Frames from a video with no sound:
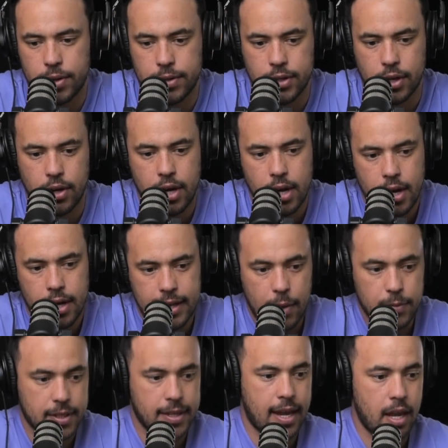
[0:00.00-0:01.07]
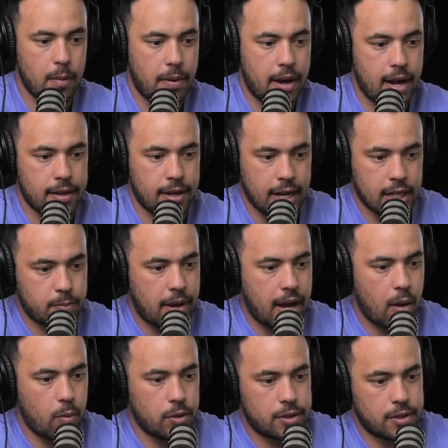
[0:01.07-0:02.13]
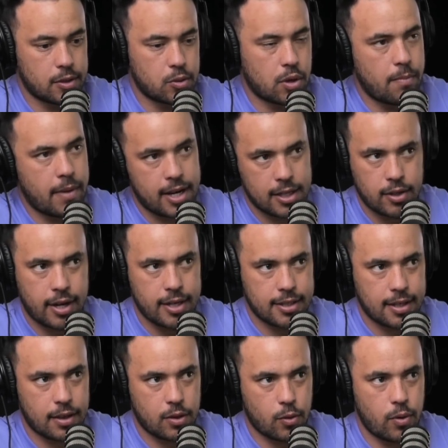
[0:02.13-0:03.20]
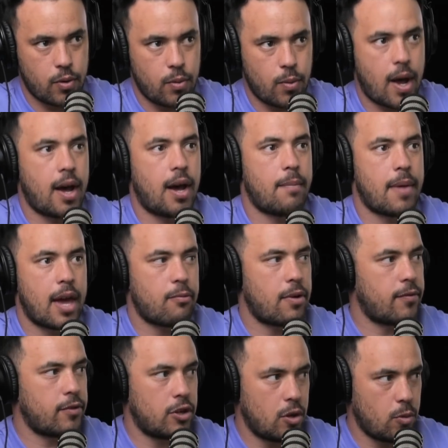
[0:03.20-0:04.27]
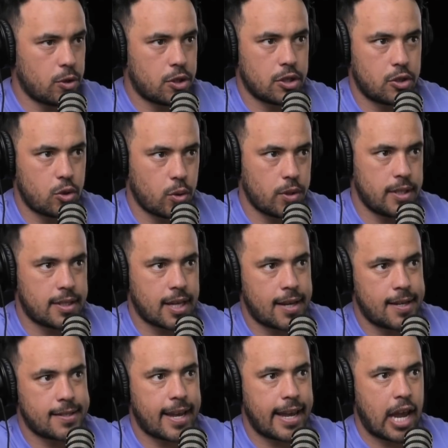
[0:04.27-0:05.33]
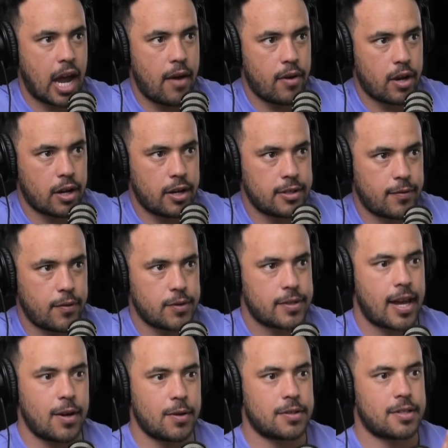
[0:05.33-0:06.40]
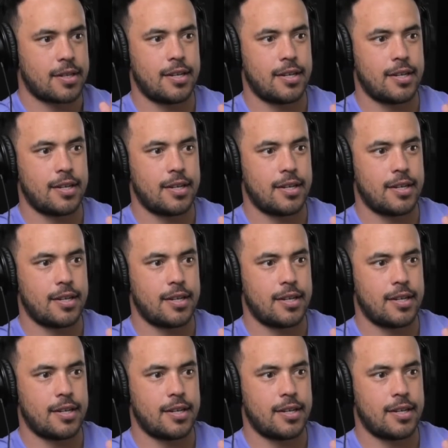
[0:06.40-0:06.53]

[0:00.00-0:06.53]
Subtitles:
So that was the key part. The next part was to sort of monetize it through ad revenue, which is Geordie's starting to take over. Closed a few sales.